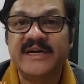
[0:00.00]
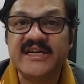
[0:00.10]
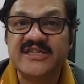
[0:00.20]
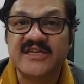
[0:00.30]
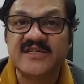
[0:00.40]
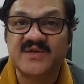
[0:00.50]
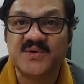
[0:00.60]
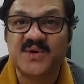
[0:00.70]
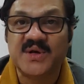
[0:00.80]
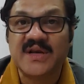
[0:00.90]
Britishers'
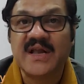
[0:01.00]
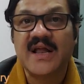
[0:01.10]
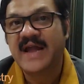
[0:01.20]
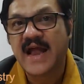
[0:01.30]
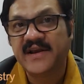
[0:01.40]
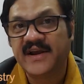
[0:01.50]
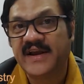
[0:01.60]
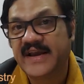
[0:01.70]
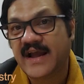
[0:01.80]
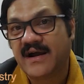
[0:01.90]
rule began in
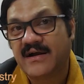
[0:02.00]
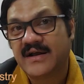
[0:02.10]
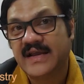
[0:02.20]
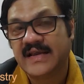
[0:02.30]
India